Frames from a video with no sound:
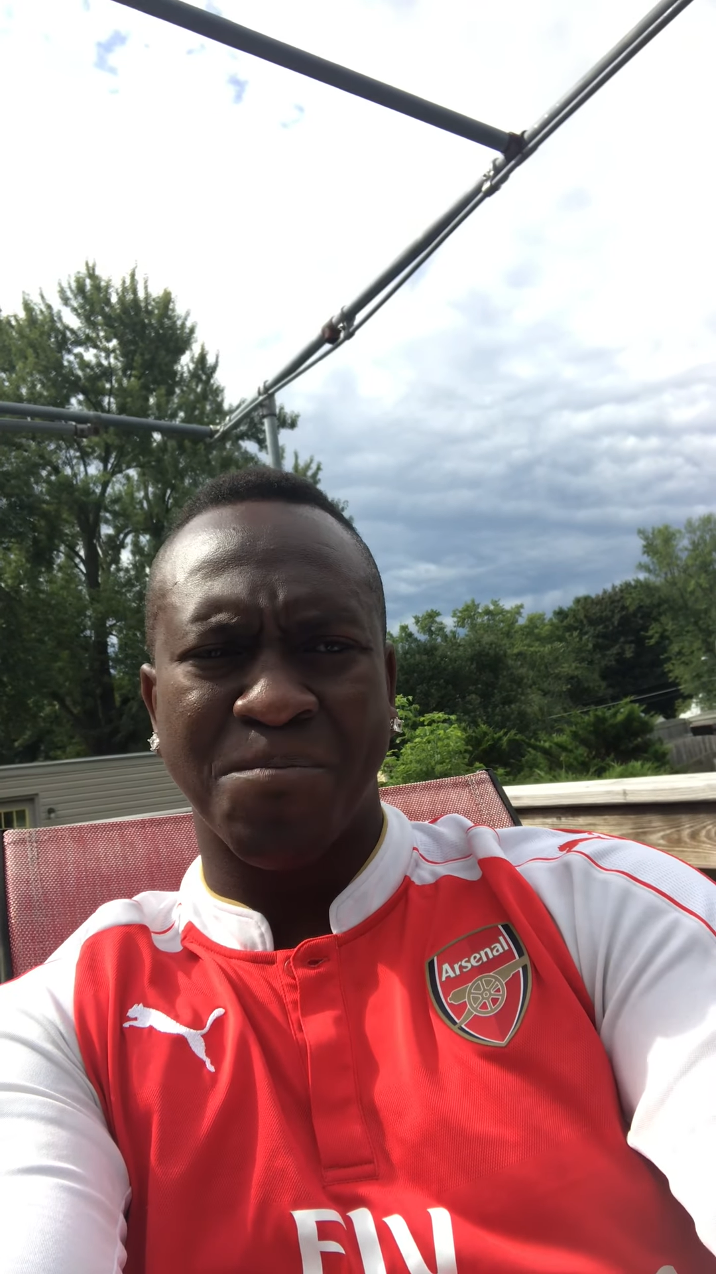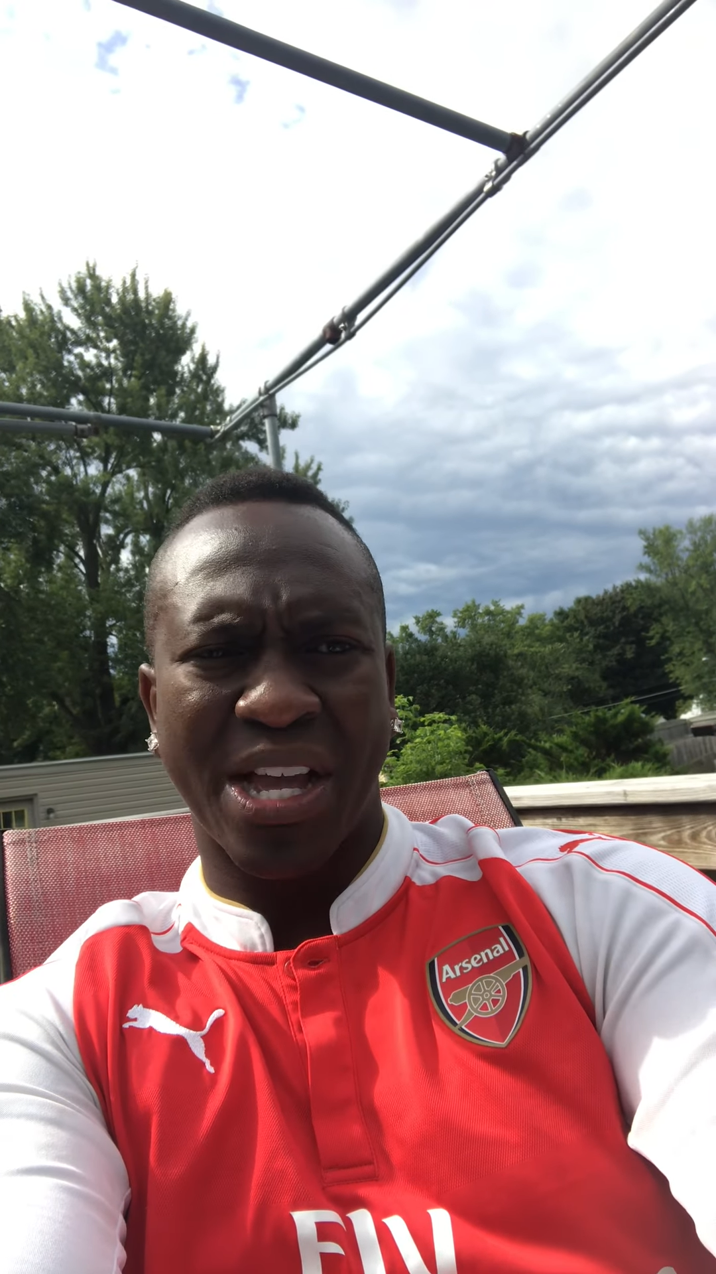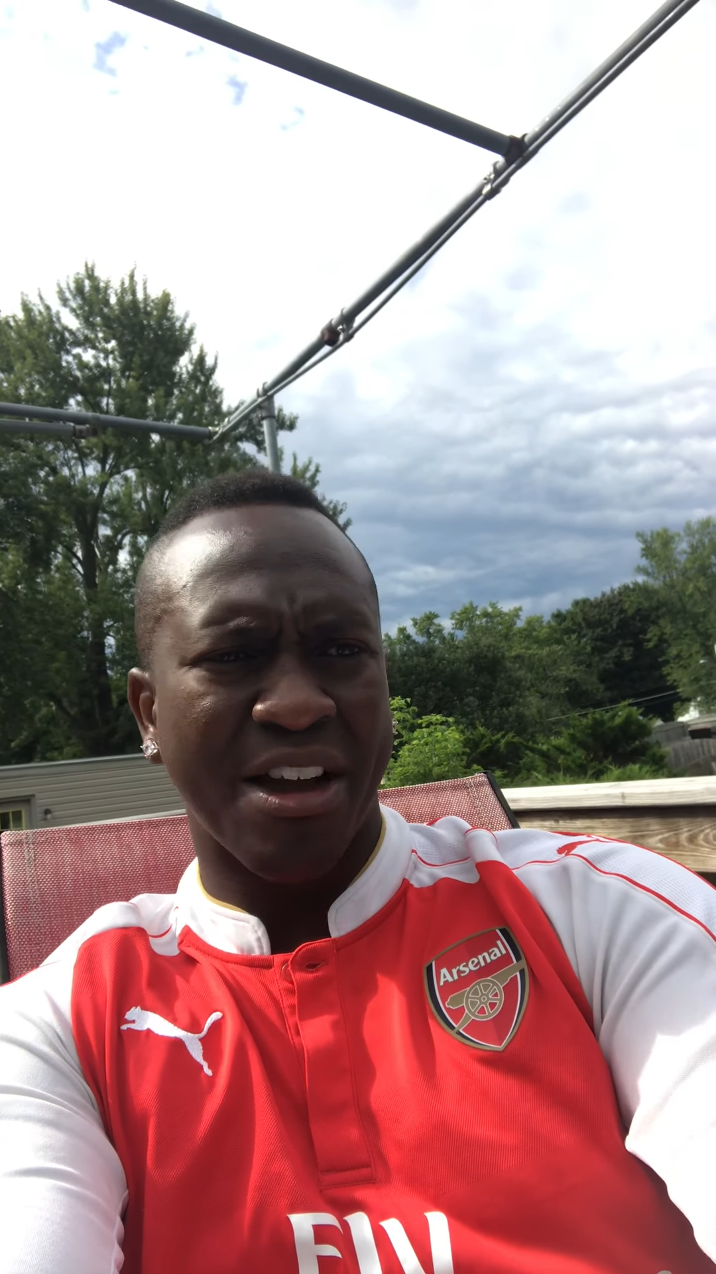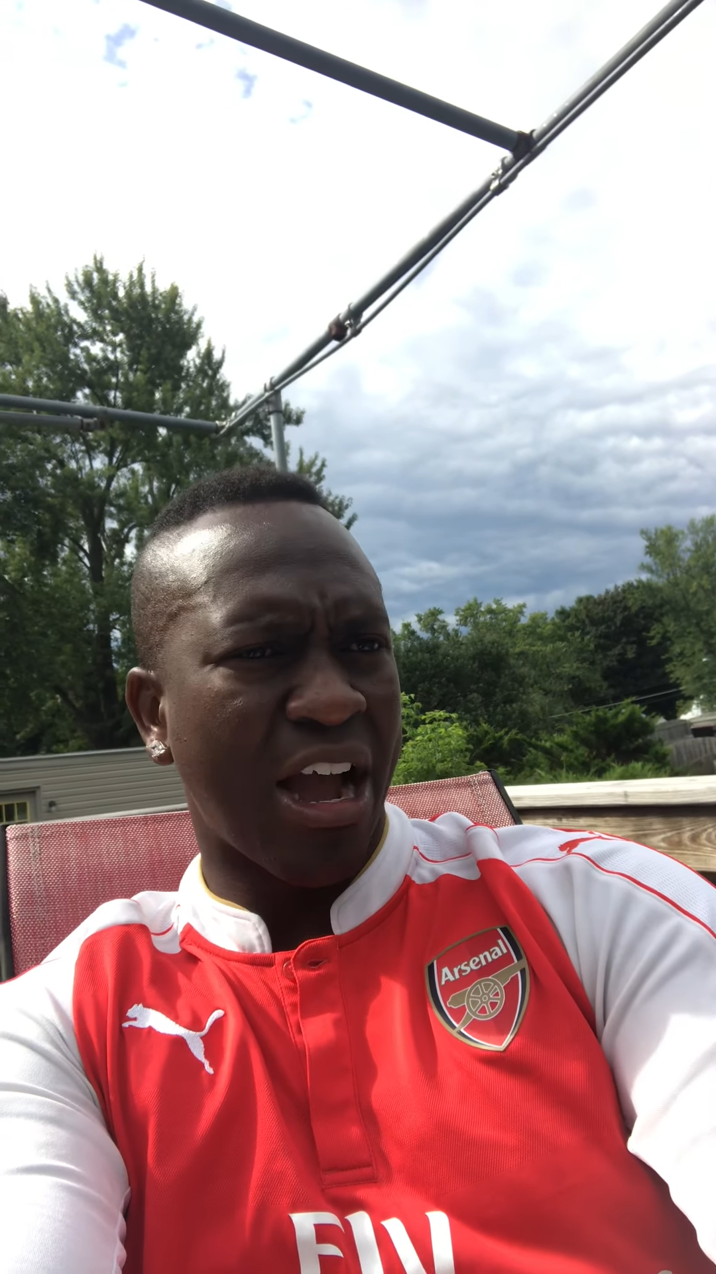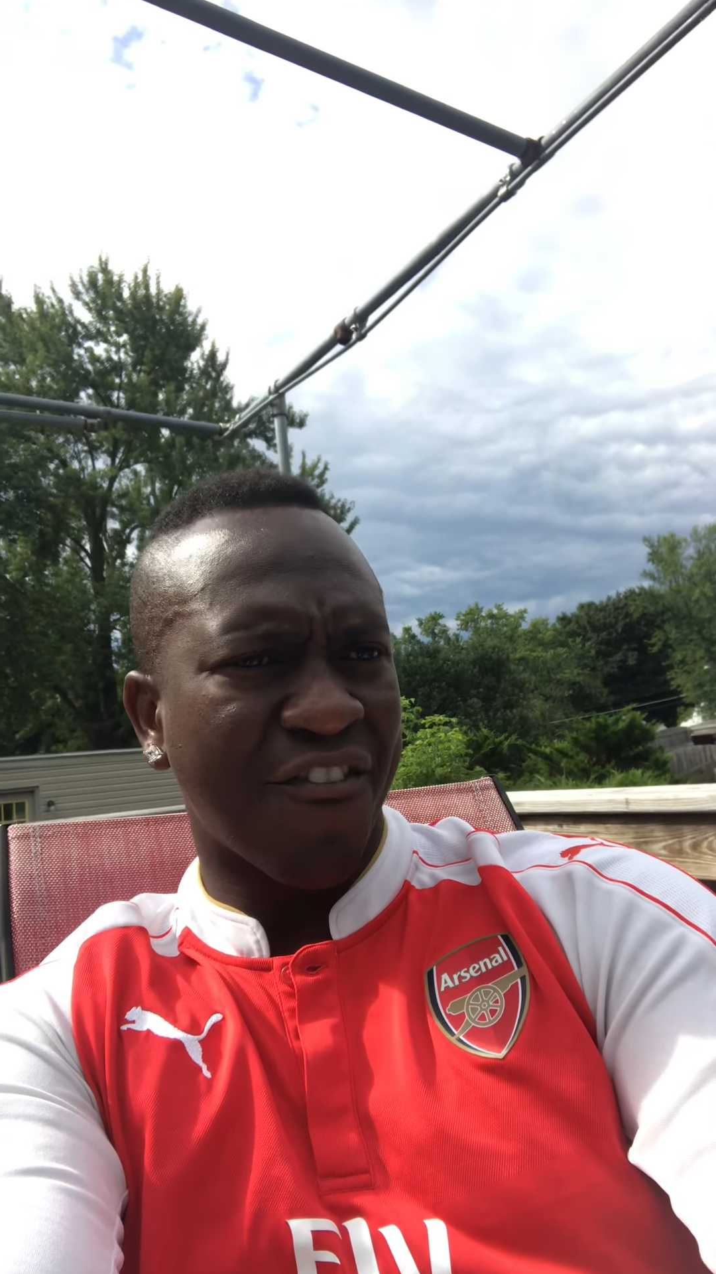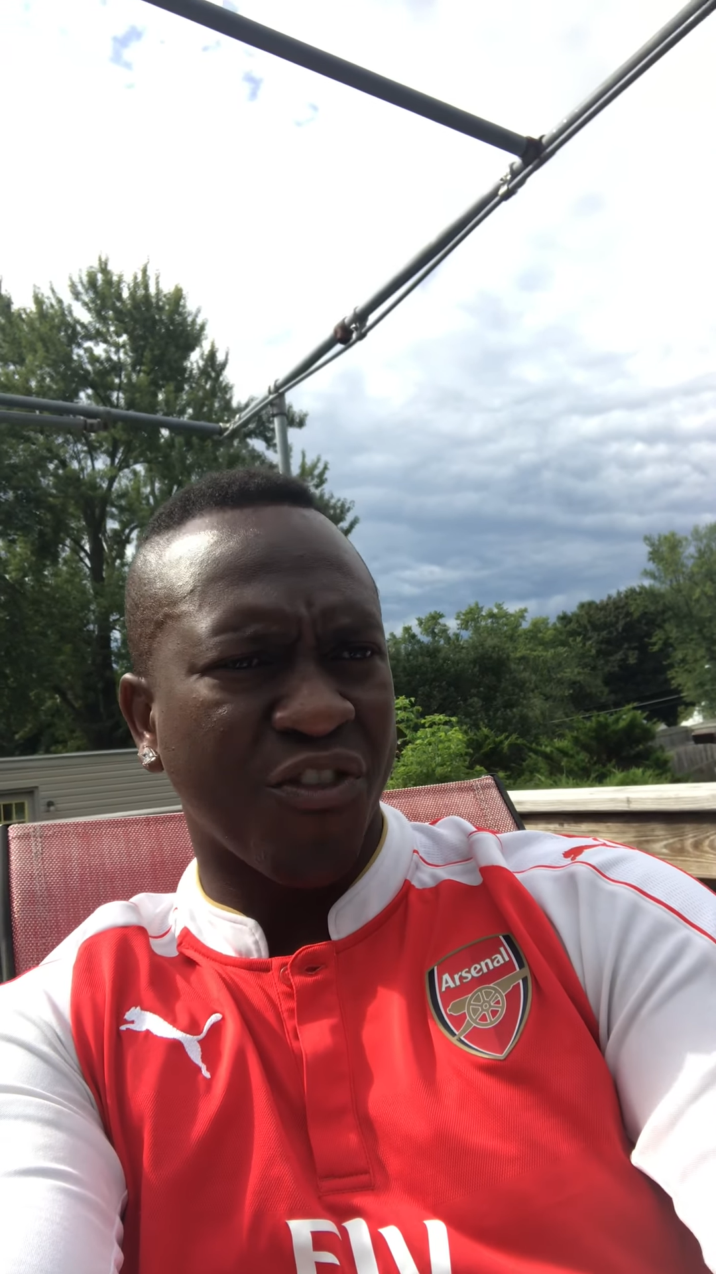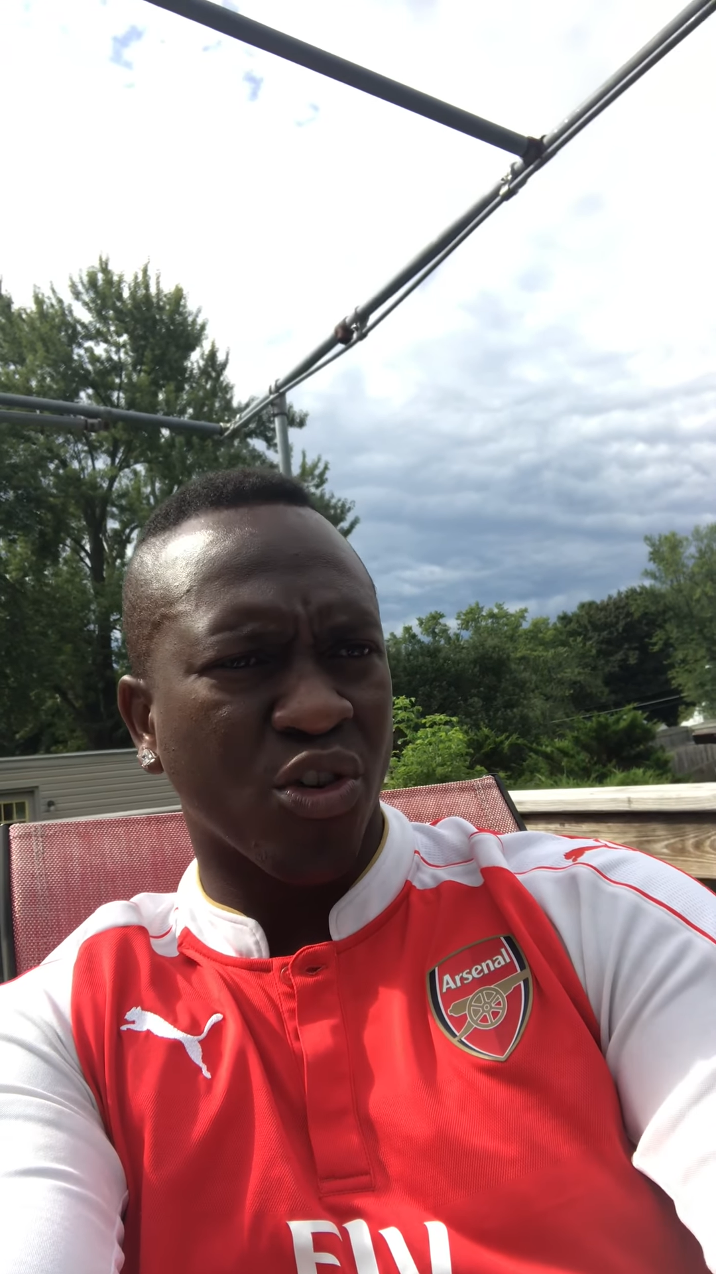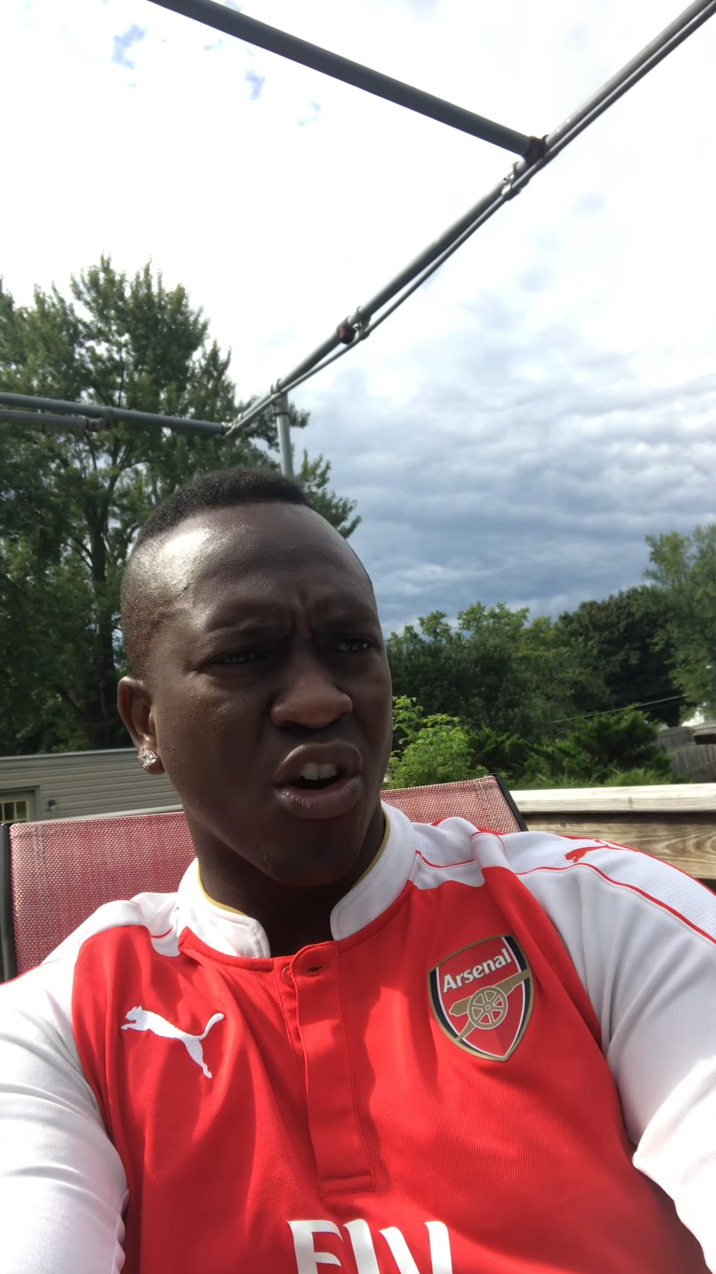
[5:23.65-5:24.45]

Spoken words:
I feel